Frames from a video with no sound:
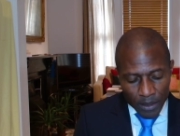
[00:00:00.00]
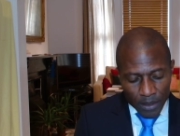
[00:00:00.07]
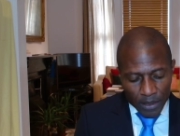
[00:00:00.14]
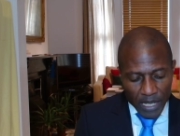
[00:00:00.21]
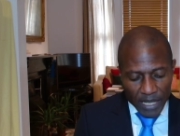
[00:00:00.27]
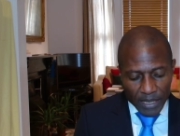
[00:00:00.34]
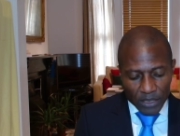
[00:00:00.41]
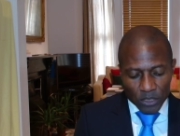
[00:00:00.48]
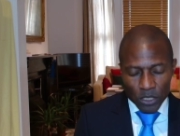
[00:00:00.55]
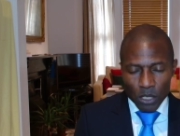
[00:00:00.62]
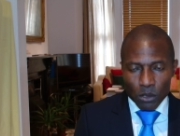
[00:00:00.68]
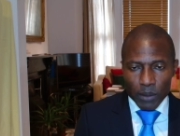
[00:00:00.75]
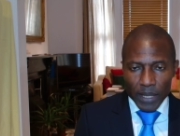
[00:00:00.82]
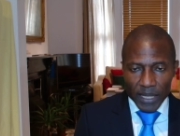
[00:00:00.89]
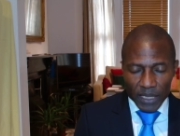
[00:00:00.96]
There is
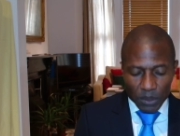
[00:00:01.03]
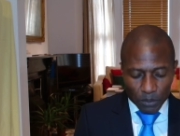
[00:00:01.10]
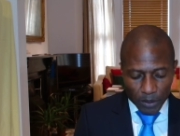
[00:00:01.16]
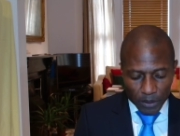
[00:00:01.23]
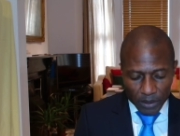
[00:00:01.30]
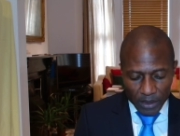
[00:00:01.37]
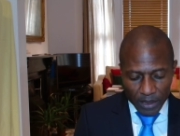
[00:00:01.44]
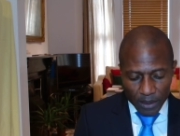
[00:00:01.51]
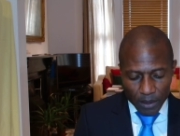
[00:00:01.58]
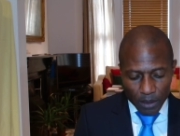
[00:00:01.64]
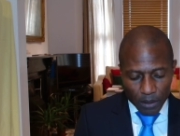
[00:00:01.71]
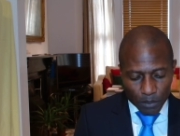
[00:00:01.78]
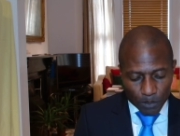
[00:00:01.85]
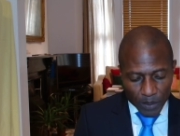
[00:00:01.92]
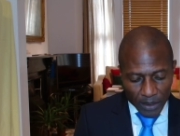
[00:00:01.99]
no expert
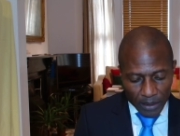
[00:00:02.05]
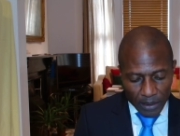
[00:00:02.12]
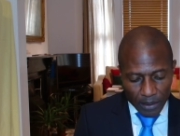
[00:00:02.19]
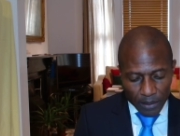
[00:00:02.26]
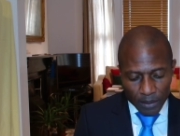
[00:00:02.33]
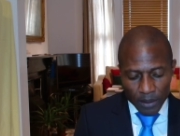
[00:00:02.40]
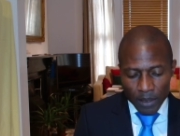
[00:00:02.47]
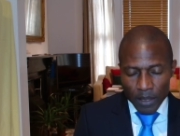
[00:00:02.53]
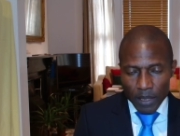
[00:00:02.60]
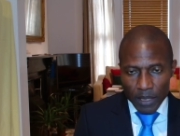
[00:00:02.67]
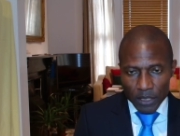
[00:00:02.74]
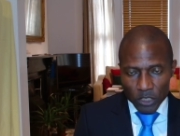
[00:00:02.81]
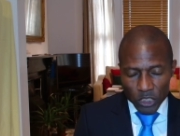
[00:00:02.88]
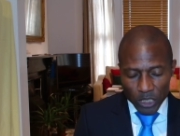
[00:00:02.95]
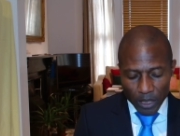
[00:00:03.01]
opinion
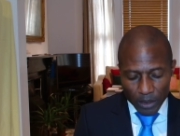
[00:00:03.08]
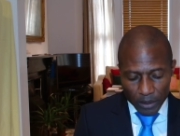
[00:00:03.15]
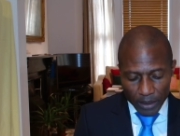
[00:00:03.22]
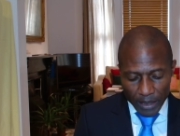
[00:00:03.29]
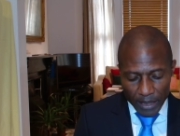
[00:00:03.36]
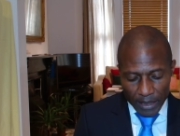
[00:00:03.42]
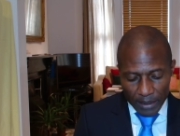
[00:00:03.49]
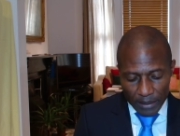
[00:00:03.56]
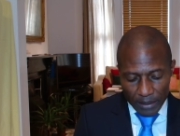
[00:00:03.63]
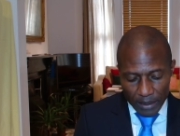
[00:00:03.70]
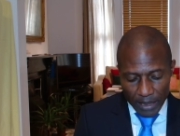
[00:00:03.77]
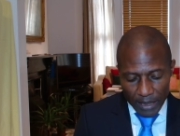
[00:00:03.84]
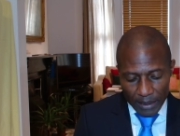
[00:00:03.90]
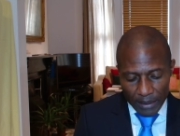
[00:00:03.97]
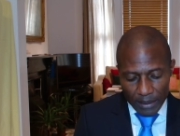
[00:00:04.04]
in Child K's
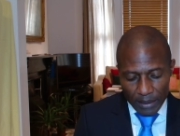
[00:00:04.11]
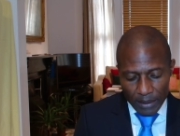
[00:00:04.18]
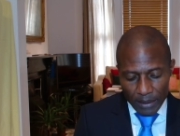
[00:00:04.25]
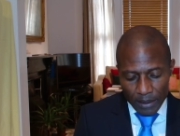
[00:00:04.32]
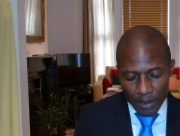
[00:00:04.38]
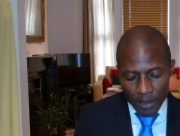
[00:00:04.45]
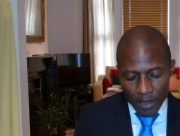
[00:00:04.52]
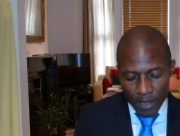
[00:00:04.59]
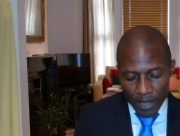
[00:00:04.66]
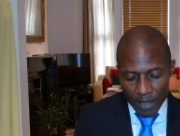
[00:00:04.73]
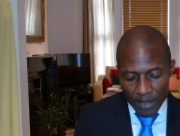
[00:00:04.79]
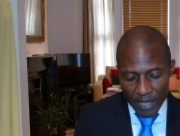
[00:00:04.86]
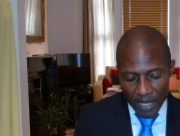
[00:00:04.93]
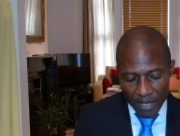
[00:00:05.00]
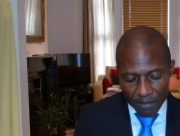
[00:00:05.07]
case, and
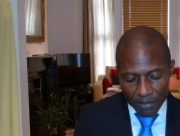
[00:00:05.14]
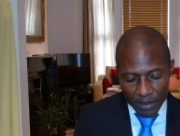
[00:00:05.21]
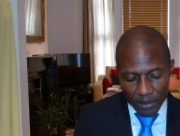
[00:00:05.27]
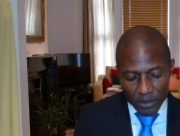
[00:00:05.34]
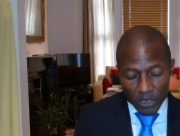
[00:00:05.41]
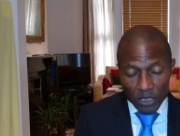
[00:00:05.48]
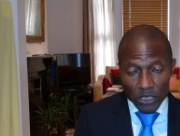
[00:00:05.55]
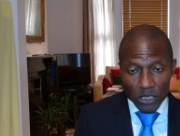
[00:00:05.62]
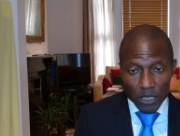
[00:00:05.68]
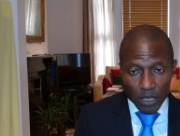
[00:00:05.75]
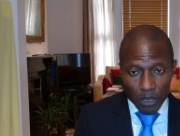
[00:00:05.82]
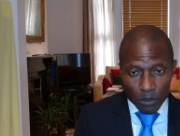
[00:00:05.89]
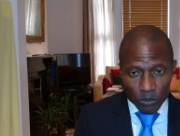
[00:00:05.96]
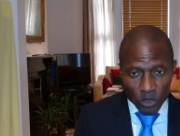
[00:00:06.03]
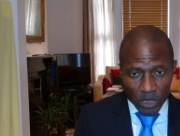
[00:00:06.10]
the evidence is
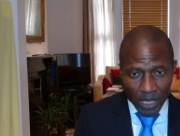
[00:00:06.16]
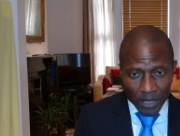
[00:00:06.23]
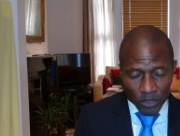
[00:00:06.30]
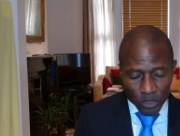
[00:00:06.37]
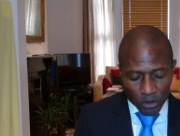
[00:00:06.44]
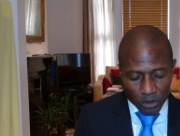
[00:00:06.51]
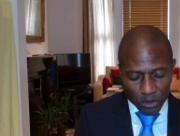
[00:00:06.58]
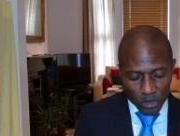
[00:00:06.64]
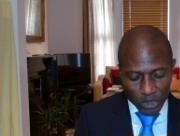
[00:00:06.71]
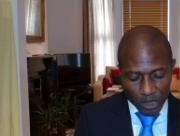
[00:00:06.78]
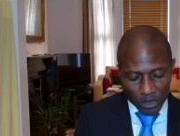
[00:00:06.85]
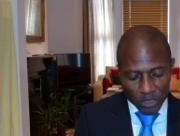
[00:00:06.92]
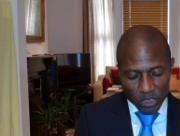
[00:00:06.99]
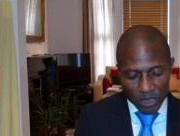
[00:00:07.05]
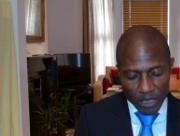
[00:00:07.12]
circumstantial, the
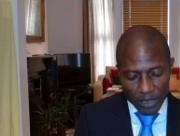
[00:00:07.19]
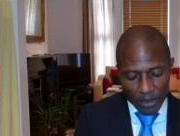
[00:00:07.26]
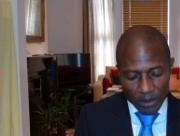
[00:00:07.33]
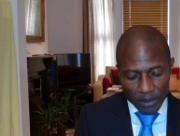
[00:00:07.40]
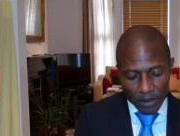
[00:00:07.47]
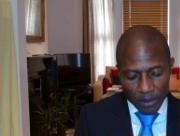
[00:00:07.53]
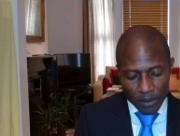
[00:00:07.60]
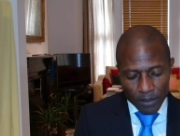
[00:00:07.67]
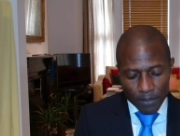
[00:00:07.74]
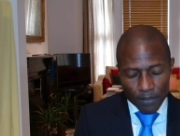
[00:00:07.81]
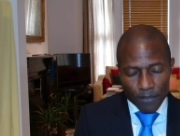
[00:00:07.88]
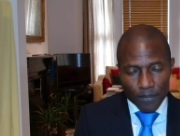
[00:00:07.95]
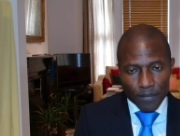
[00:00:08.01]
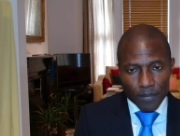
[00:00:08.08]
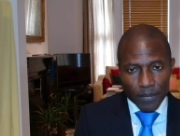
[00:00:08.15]
judge says.
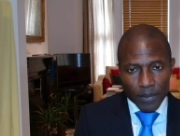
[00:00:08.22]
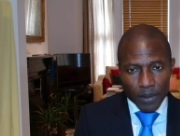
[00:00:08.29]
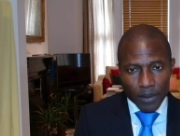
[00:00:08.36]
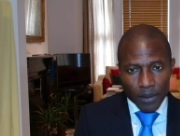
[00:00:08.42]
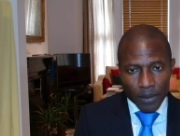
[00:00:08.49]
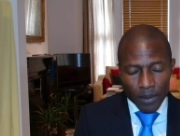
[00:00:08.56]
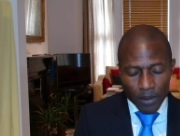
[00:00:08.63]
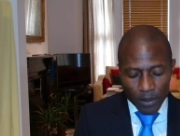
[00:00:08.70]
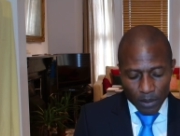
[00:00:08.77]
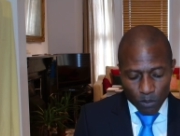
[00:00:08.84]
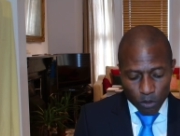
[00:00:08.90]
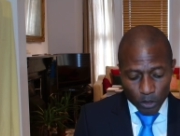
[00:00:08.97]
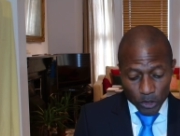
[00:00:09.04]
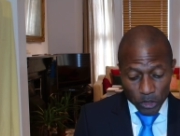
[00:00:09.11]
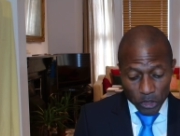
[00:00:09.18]
The
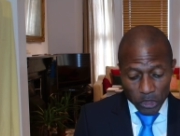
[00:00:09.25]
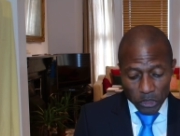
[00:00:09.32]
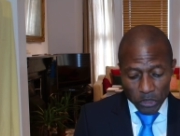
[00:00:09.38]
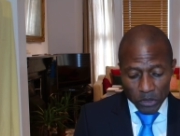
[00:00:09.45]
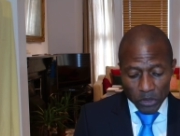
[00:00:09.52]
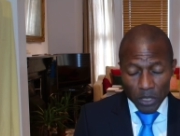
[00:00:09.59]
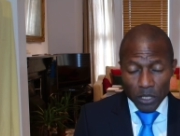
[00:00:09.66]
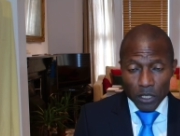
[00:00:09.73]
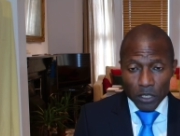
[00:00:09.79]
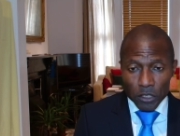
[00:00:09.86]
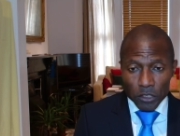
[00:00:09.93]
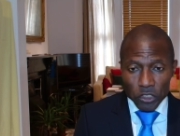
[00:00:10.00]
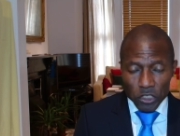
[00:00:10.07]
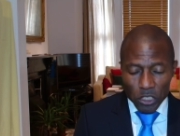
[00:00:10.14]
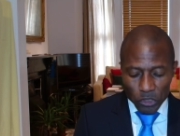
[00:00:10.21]
prosecution
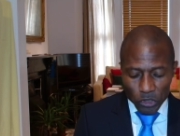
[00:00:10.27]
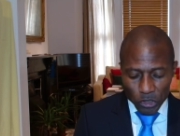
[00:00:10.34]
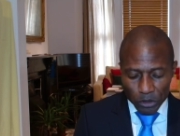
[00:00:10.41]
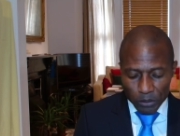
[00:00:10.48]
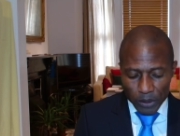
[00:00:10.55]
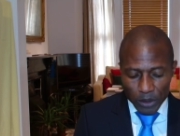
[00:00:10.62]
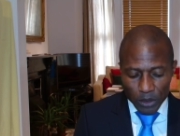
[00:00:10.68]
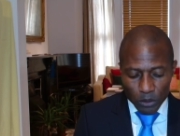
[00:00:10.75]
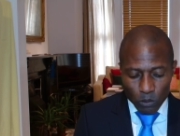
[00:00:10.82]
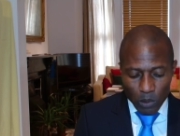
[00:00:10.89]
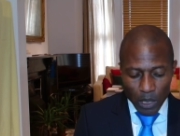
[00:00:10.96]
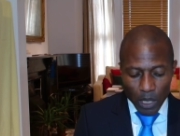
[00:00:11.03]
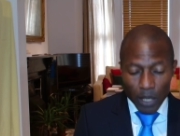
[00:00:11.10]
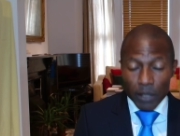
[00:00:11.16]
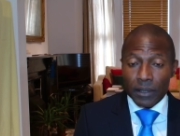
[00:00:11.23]
urged the jury to
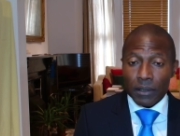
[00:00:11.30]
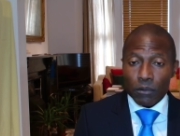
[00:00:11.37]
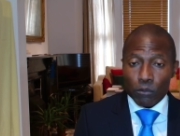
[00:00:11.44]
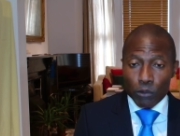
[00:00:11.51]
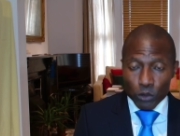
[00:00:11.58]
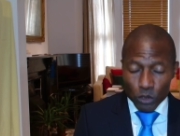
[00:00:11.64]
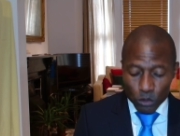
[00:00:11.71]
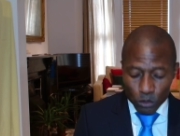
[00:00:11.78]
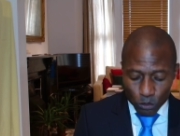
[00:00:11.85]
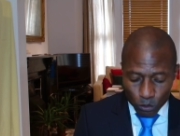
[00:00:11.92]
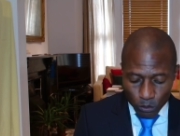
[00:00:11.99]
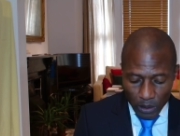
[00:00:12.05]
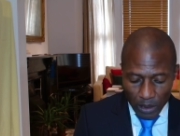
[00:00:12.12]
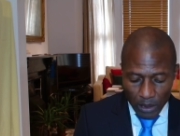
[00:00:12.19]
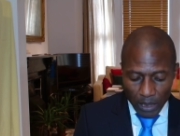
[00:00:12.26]

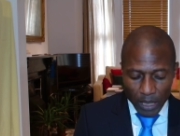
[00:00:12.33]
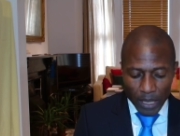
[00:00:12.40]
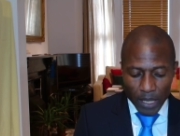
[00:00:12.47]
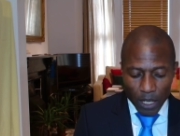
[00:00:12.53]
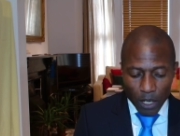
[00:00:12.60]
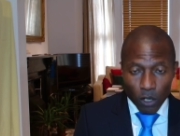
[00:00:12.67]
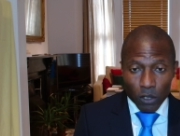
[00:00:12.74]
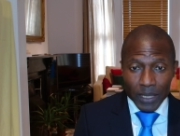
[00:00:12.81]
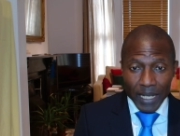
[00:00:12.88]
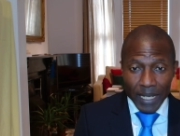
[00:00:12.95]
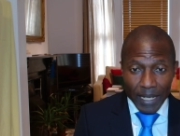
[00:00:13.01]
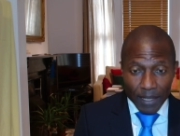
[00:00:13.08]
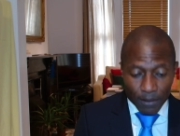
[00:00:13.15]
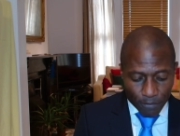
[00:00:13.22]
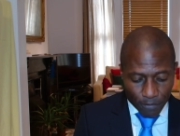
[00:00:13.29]
rely on
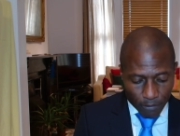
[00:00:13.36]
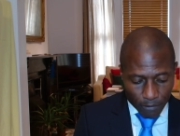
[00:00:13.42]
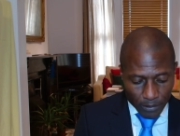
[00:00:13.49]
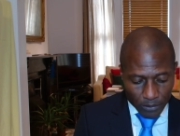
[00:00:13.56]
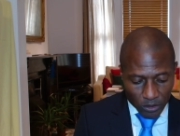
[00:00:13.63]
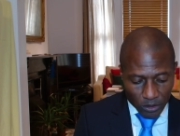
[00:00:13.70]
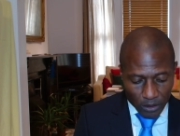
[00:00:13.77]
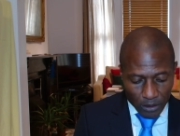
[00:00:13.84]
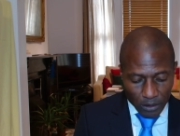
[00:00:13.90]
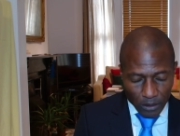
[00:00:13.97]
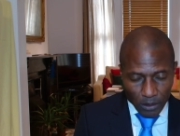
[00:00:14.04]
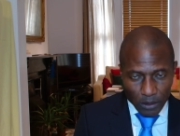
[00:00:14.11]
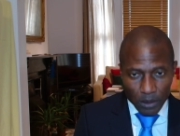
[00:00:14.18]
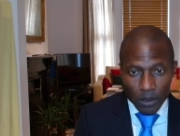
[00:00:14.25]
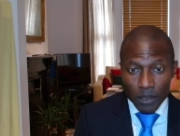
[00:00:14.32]

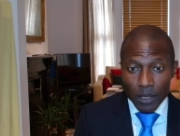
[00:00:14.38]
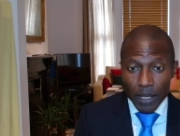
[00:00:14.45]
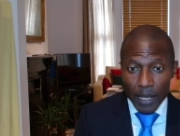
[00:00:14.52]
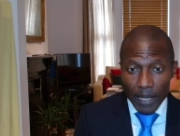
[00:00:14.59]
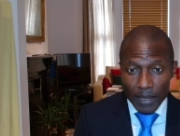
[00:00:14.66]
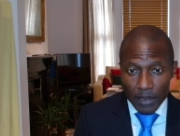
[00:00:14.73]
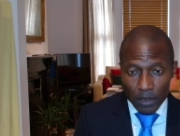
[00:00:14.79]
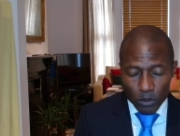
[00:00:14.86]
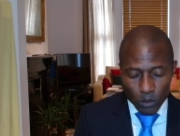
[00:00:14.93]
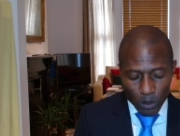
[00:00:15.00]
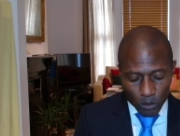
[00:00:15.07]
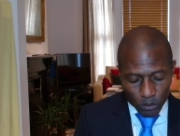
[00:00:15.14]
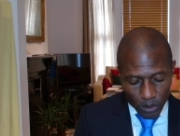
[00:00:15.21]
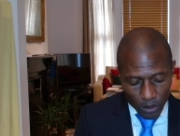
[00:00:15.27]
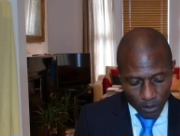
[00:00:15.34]
inferences. End
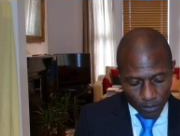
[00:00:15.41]
quote.